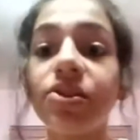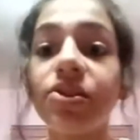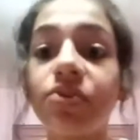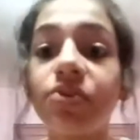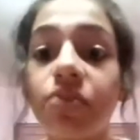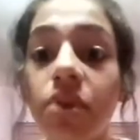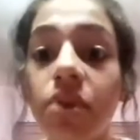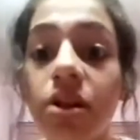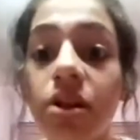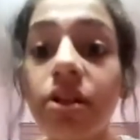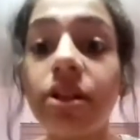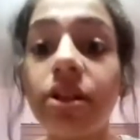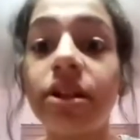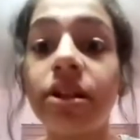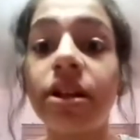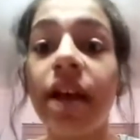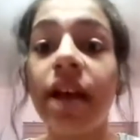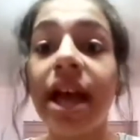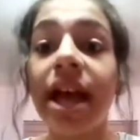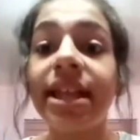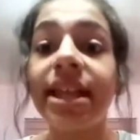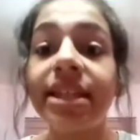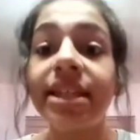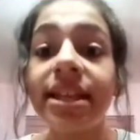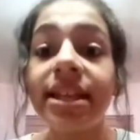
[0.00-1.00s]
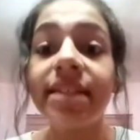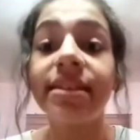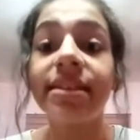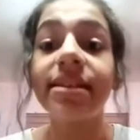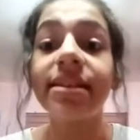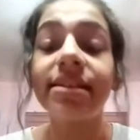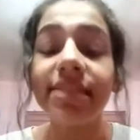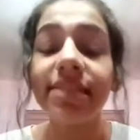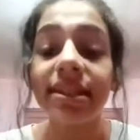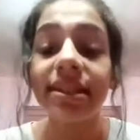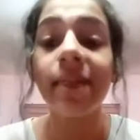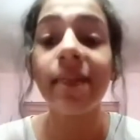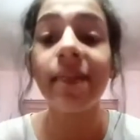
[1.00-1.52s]
ruler hadn't
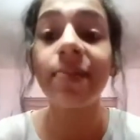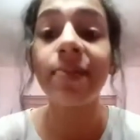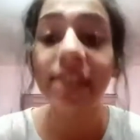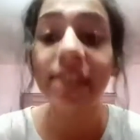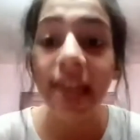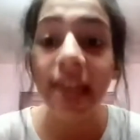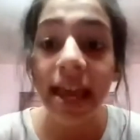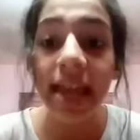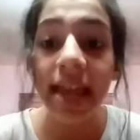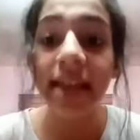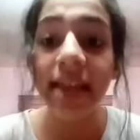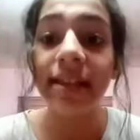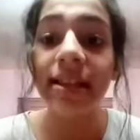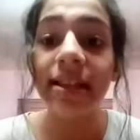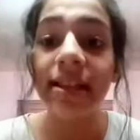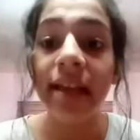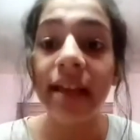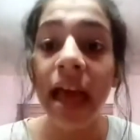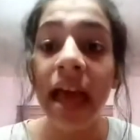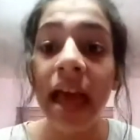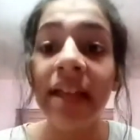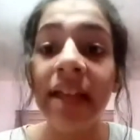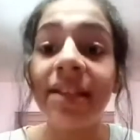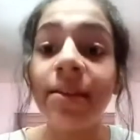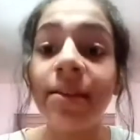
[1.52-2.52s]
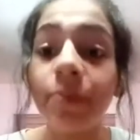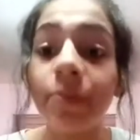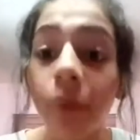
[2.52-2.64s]
stepped in and